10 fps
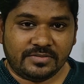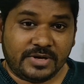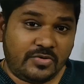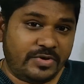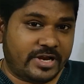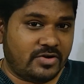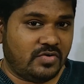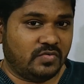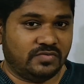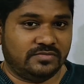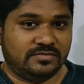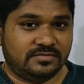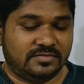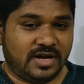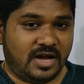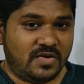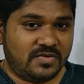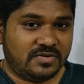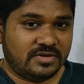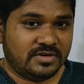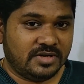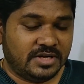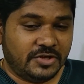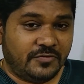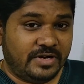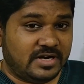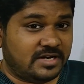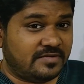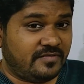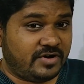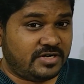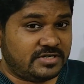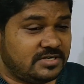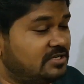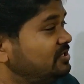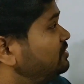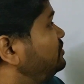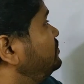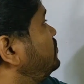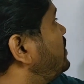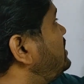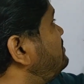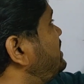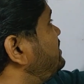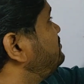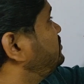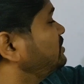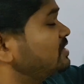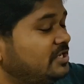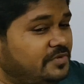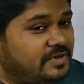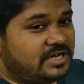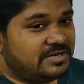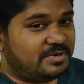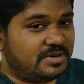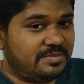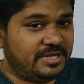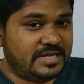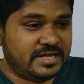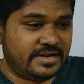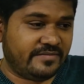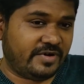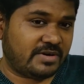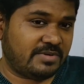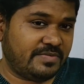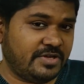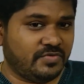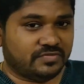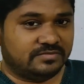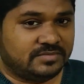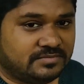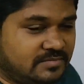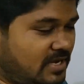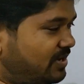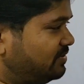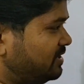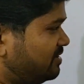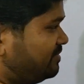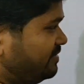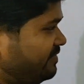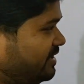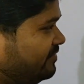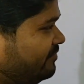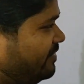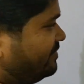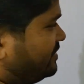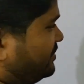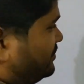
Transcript: But we can do. How? You will convert one variable. You will convert v in form of q. How will you convert v in form of